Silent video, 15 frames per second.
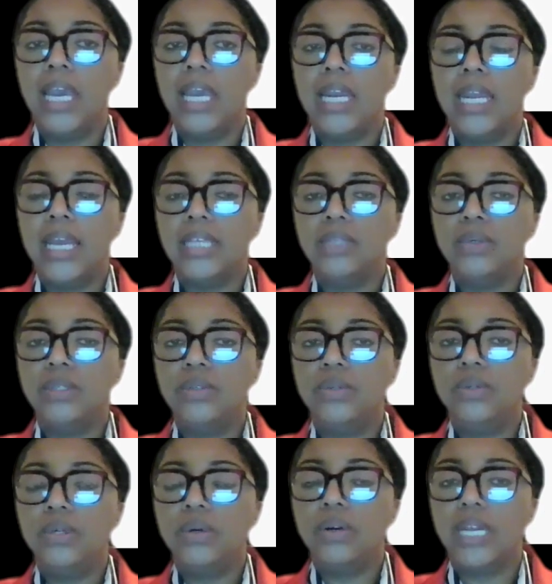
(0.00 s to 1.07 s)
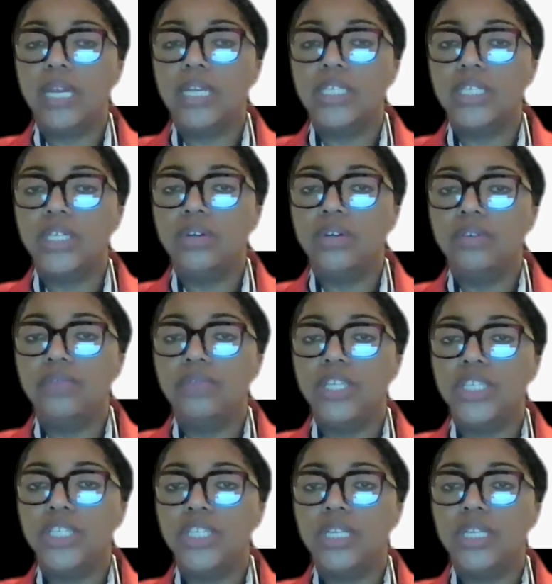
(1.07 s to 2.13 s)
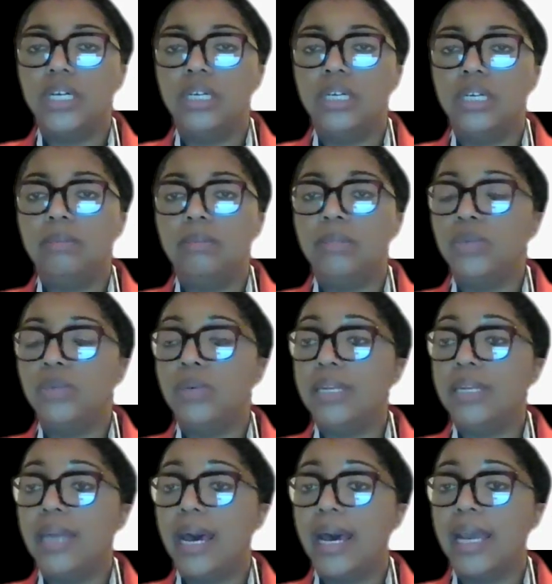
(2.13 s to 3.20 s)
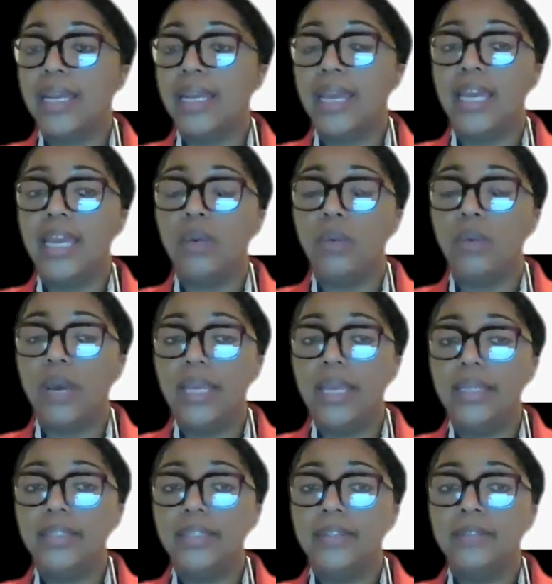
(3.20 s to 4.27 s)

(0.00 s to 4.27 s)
Next, we'll do a correlation coefficient between height and weight.